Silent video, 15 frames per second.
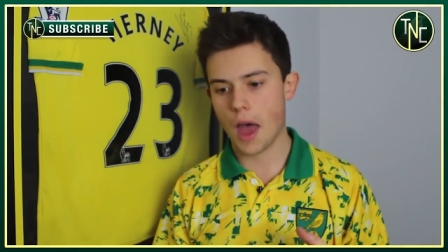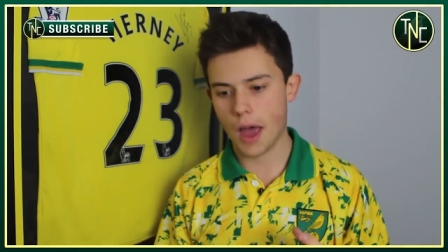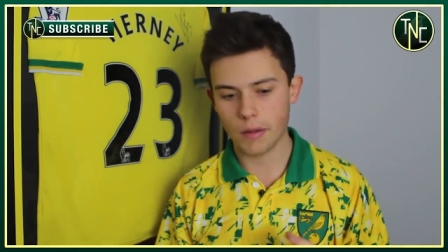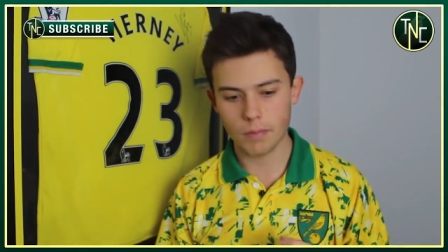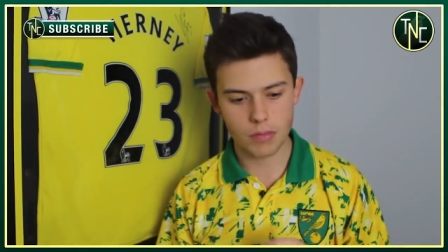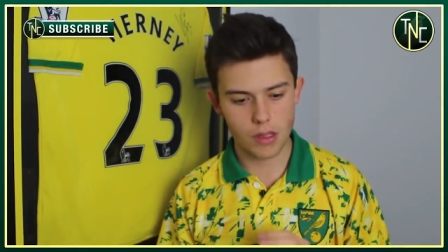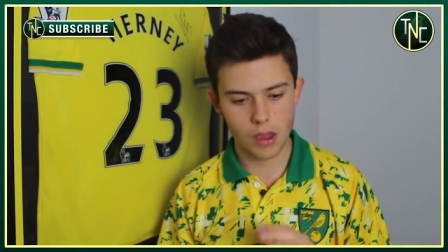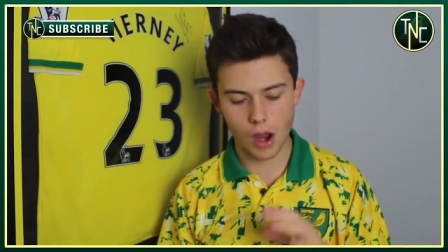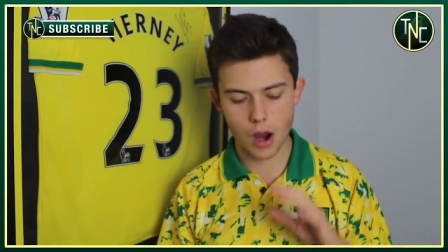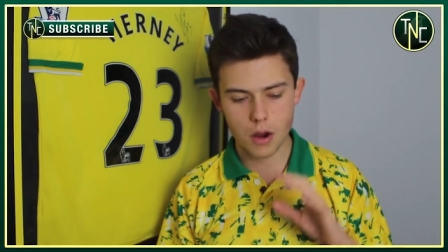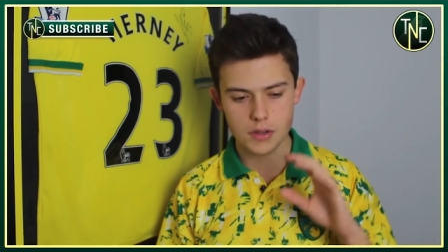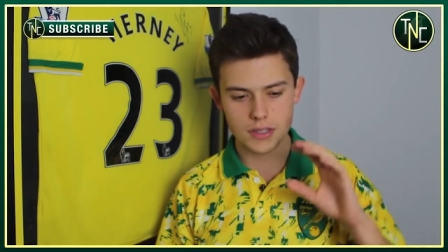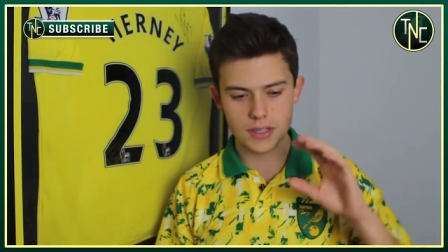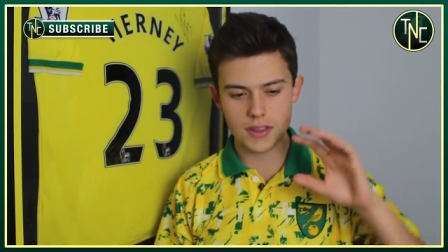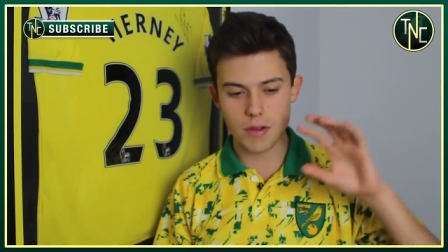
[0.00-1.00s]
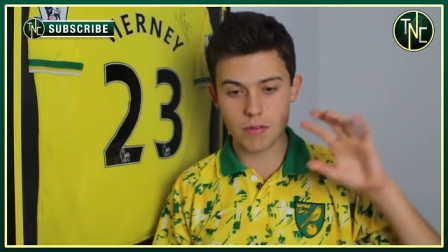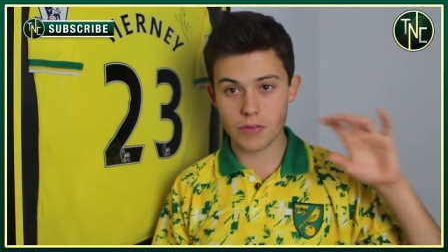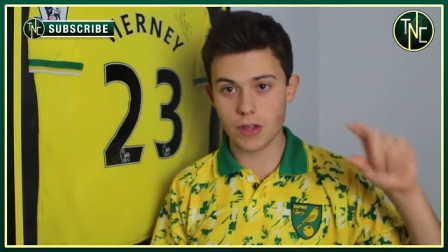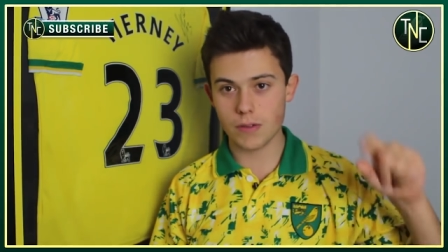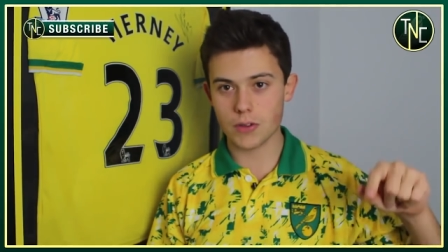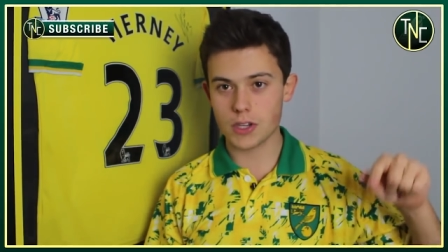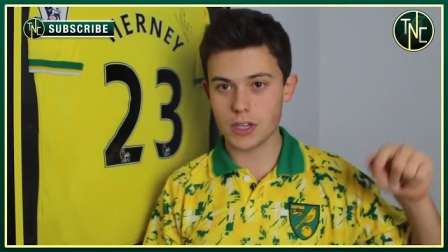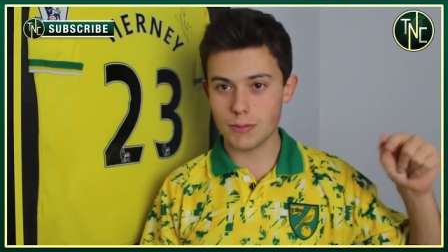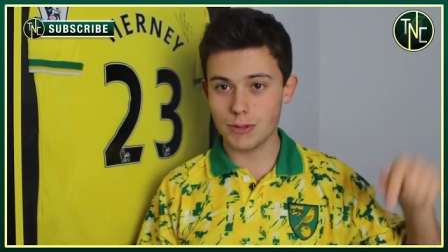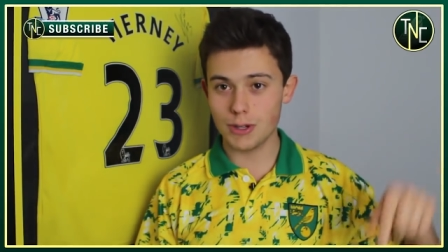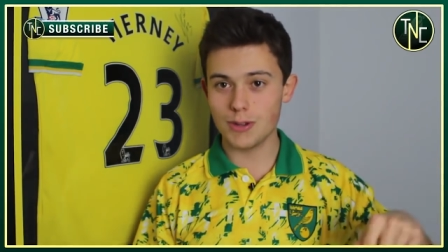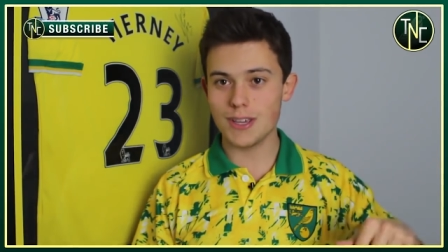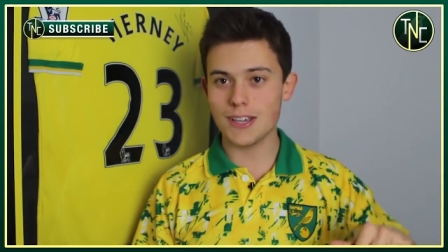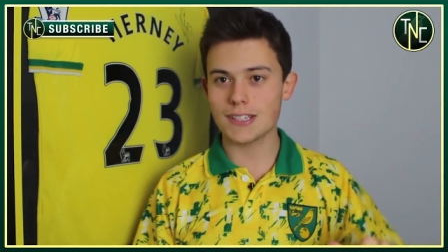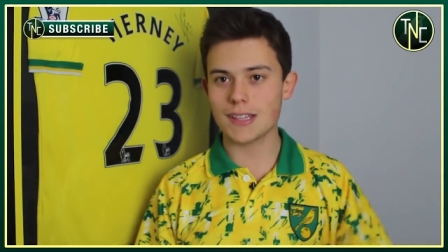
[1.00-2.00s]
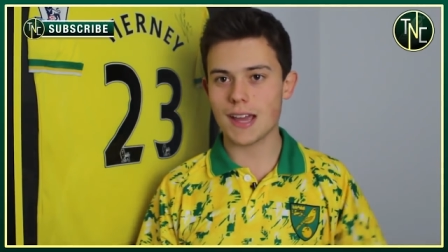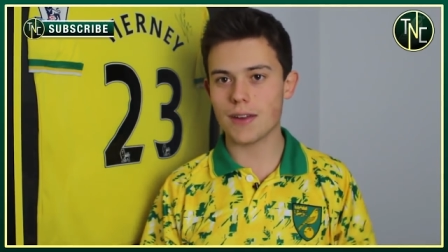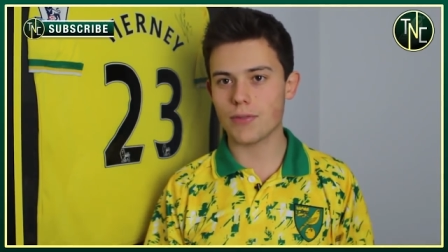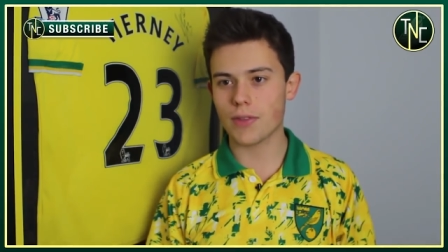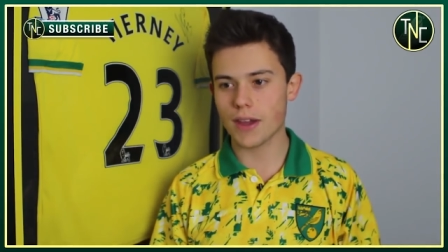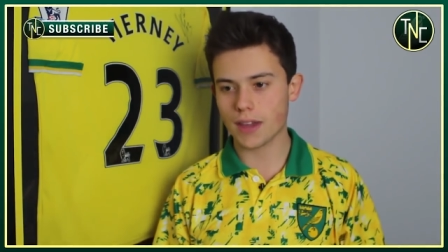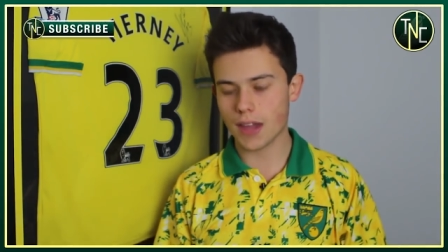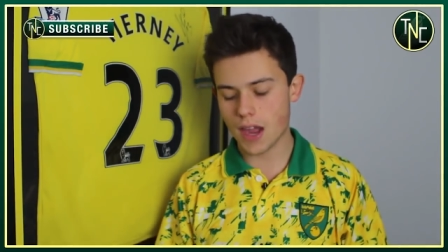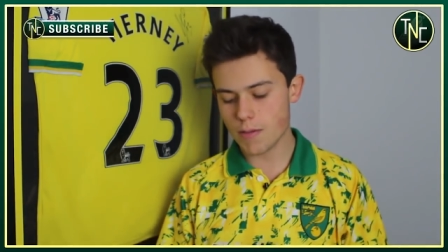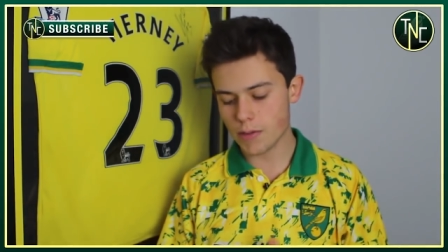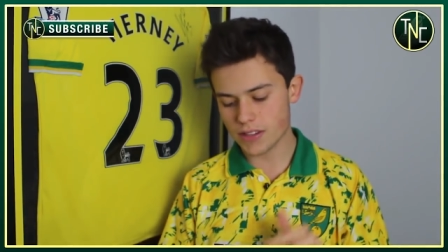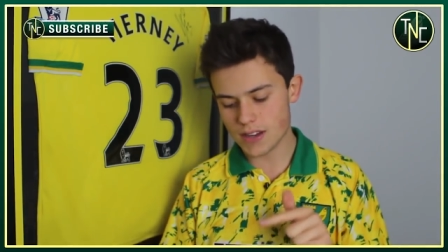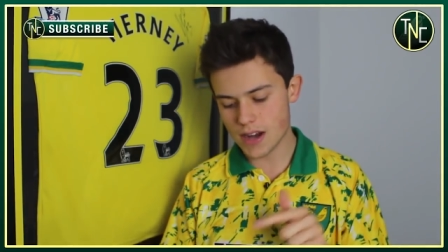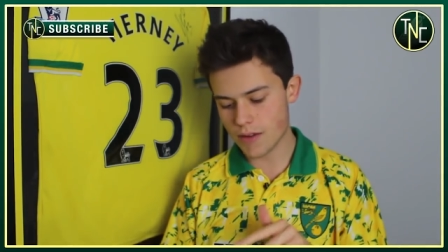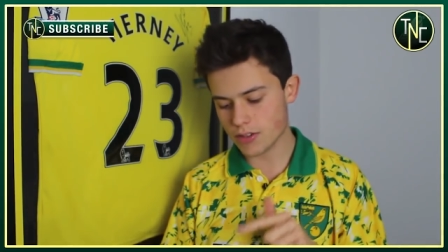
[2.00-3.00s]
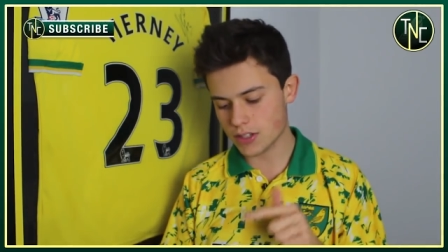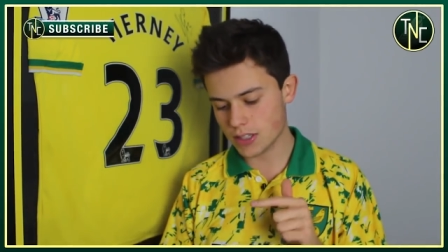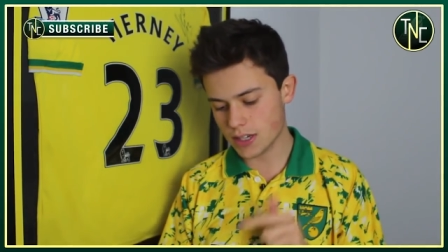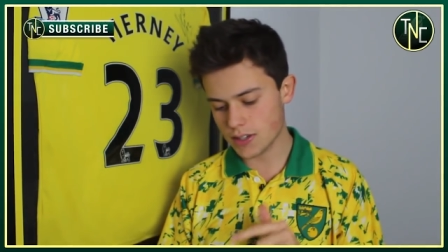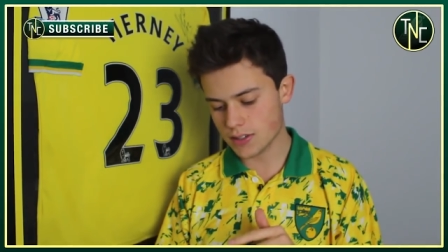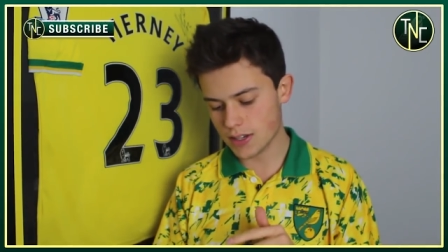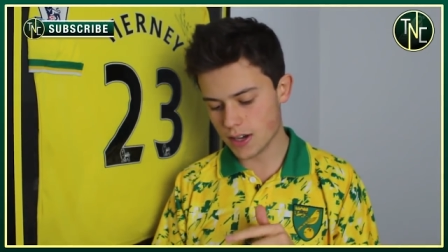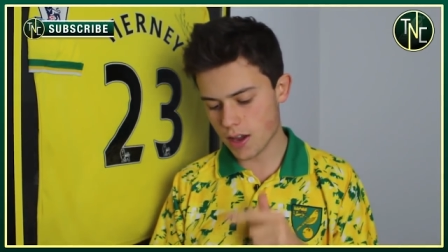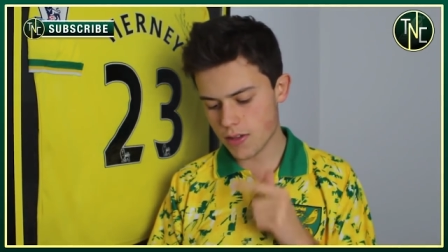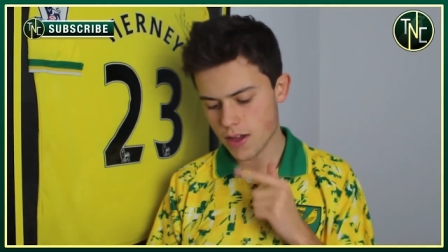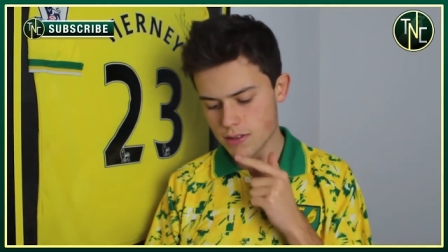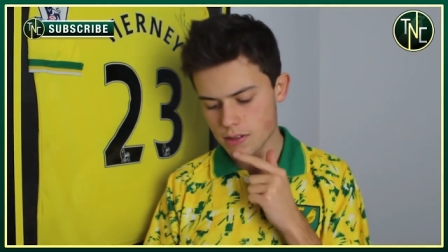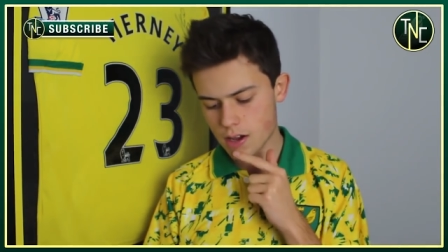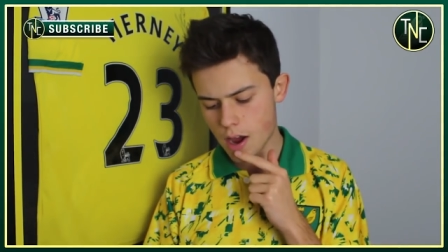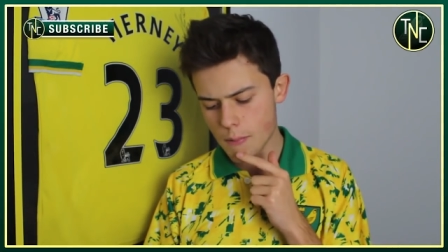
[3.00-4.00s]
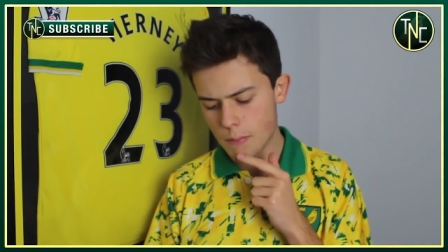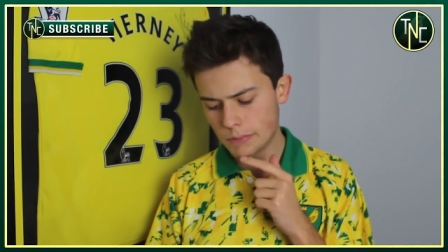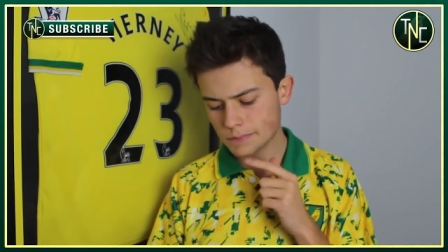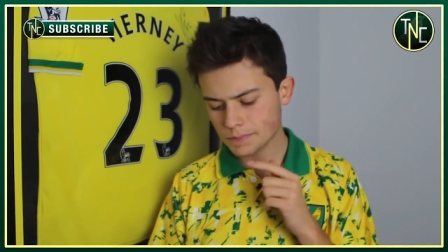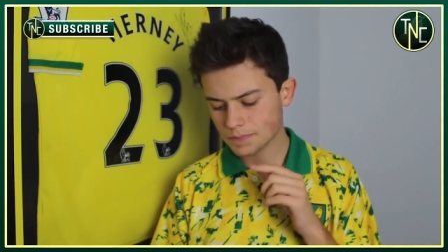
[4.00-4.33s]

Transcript: I was in the Aviva community stand for that game. I didn't have a season ticket that time,